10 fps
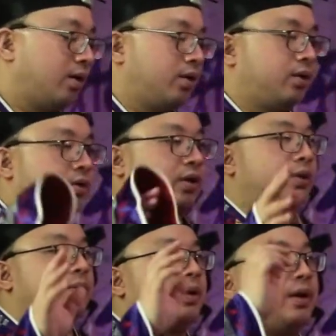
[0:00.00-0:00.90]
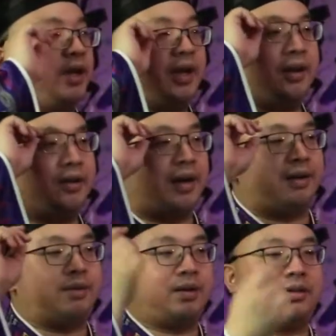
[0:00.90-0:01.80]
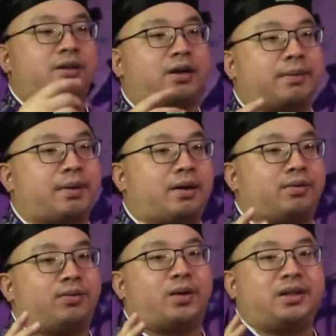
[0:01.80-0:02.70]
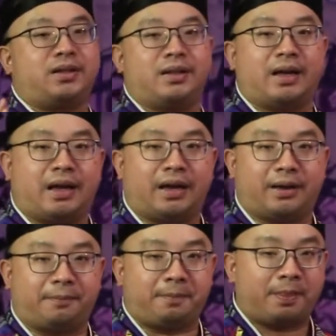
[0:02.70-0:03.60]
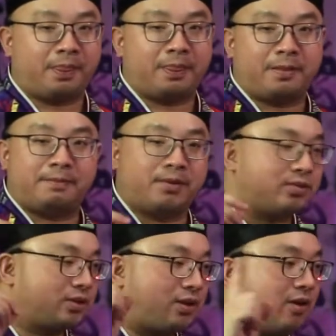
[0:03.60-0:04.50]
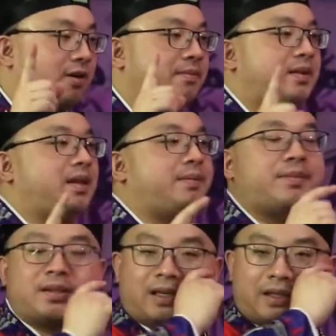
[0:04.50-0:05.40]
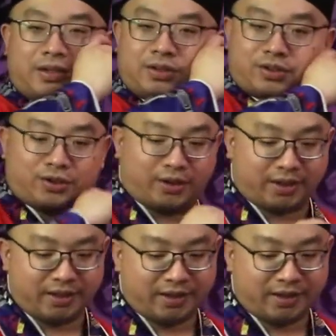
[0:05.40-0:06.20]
So here I want to talk about one most commonly misunderstood